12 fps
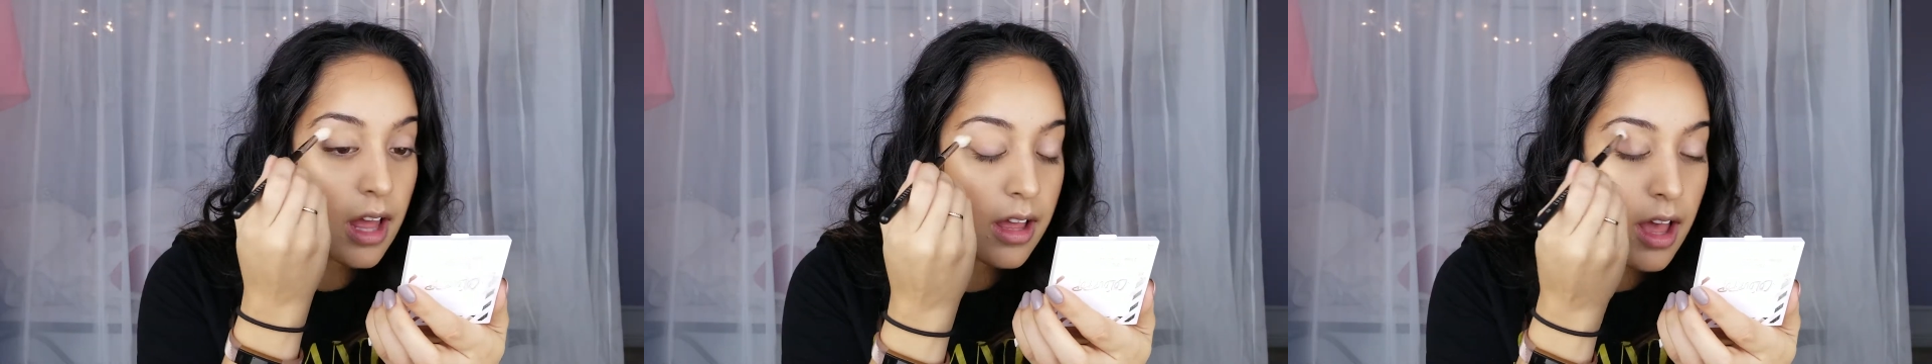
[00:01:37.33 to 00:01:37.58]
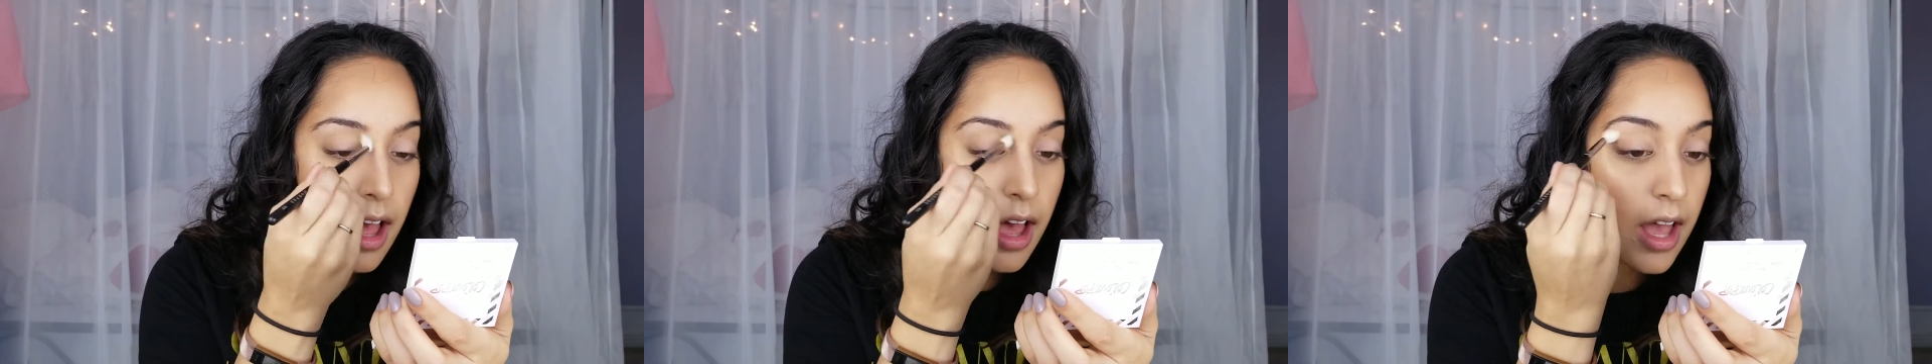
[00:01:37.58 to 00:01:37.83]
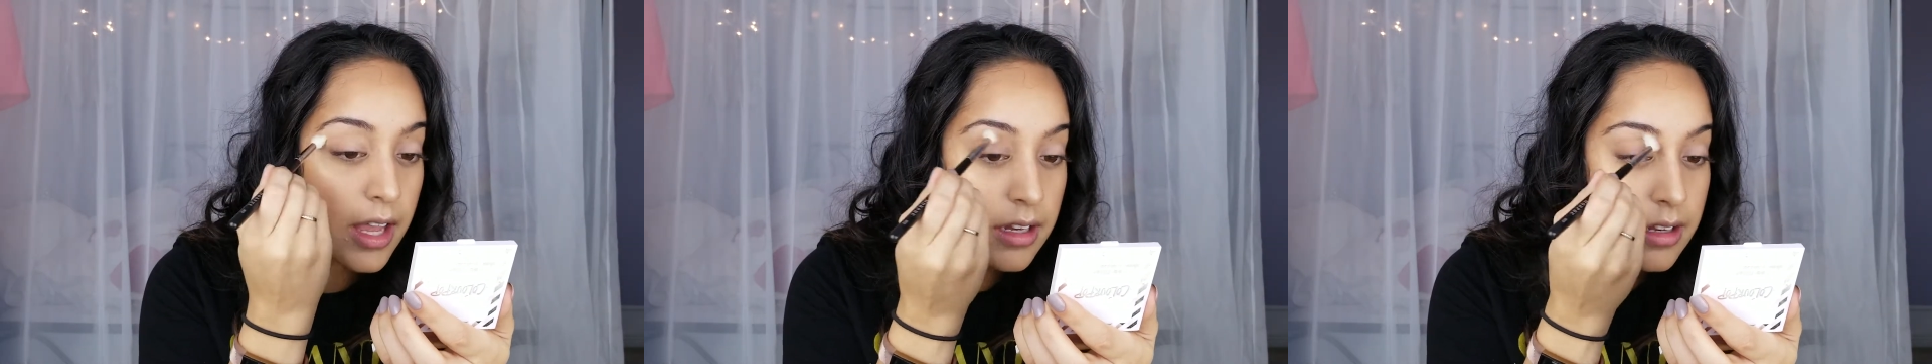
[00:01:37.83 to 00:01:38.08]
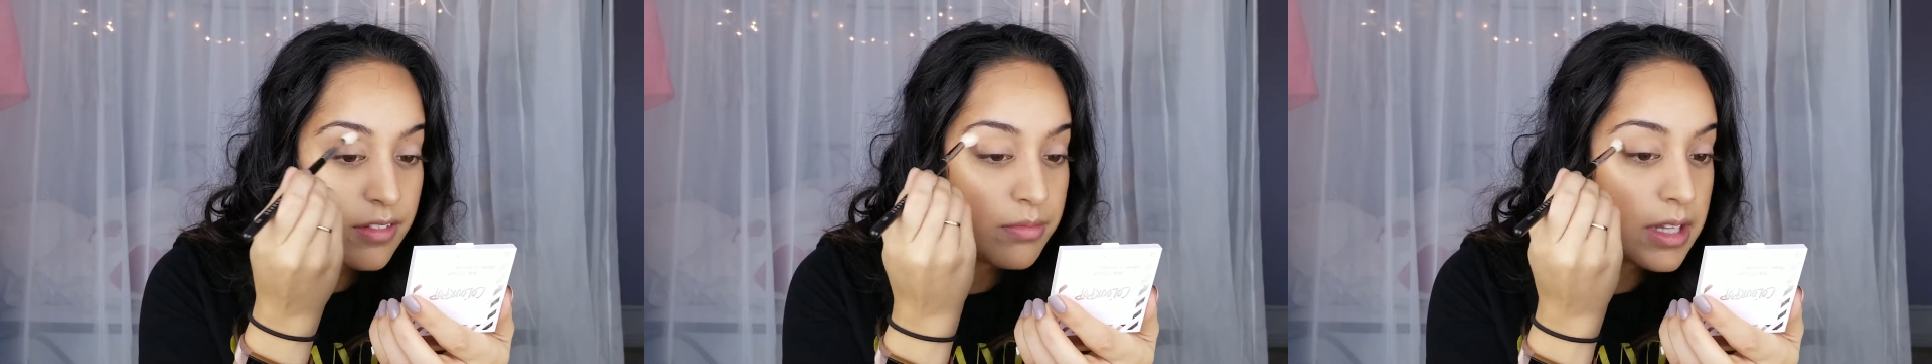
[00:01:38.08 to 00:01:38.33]
kind
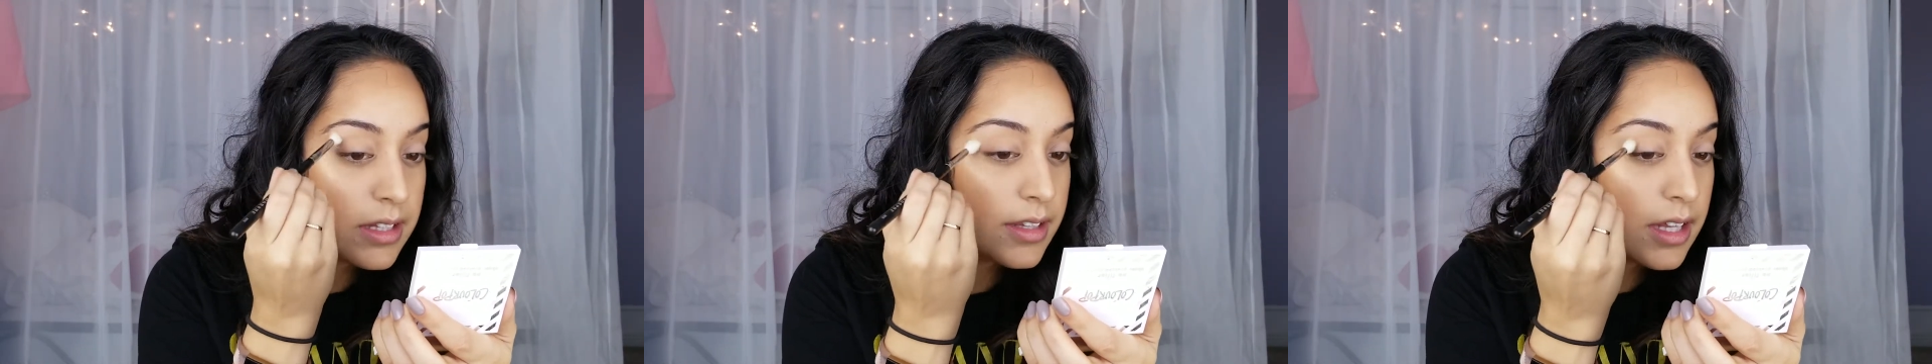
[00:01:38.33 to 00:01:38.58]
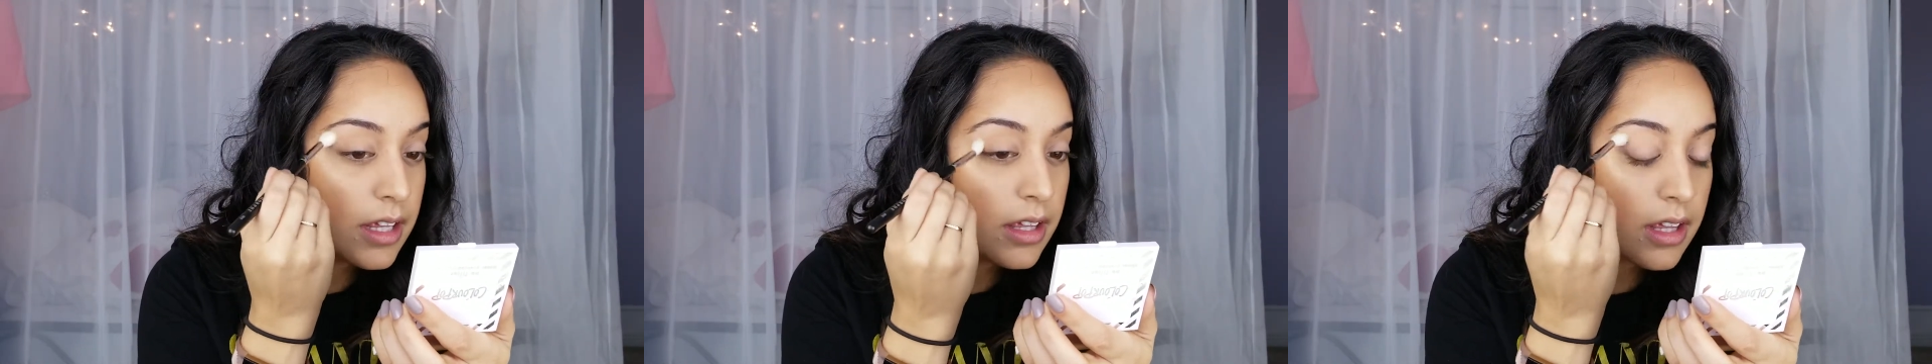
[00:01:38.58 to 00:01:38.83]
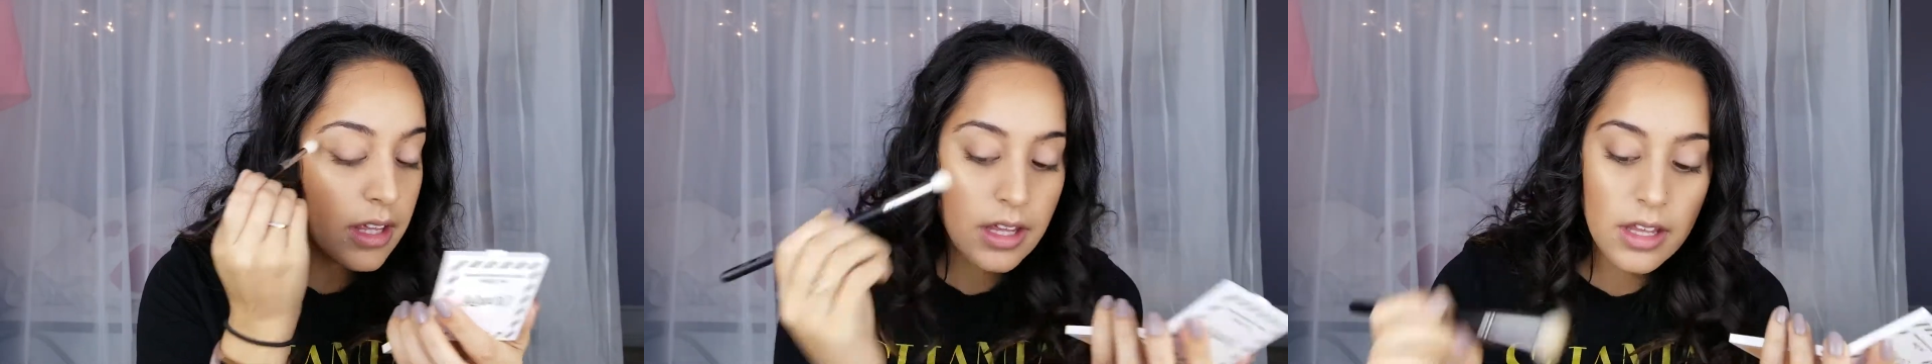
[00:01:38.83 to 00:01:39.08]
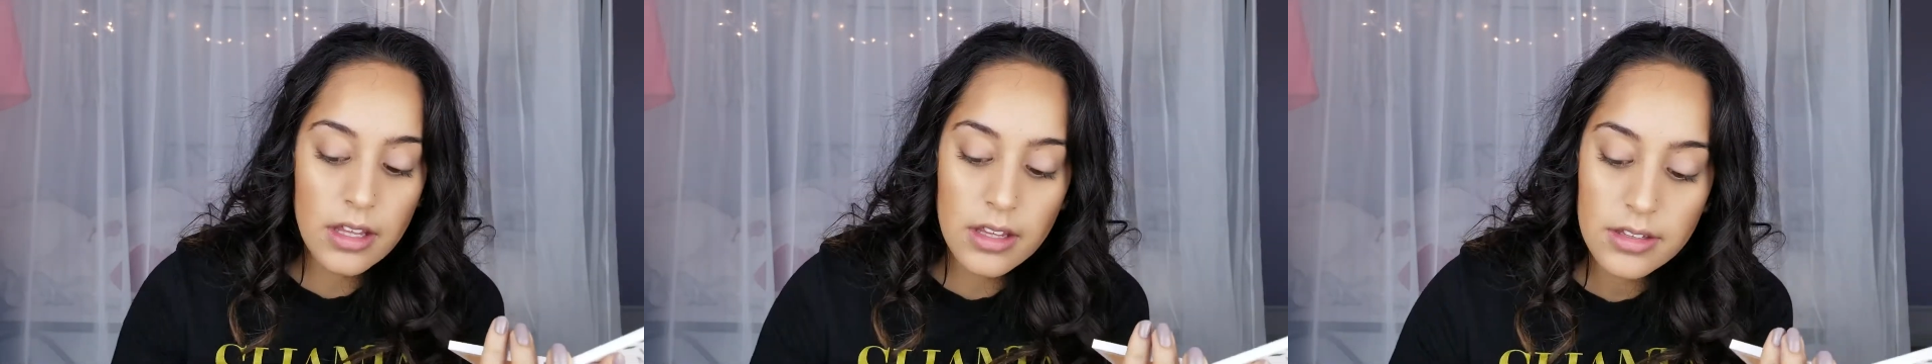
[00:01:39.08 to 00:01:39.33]
of missing
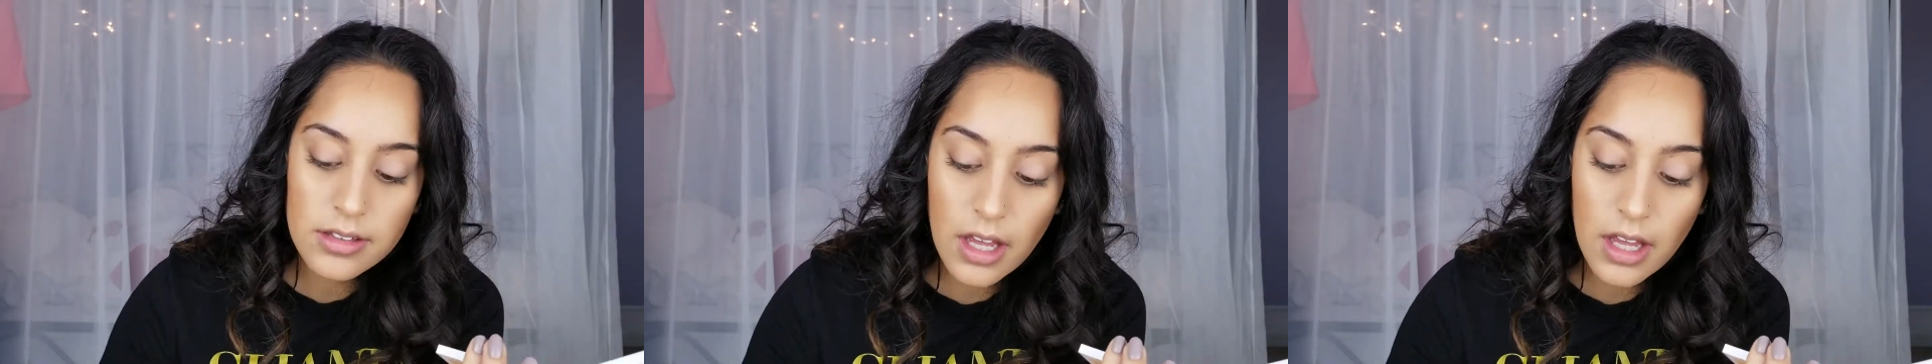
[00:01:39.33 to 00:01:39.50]
is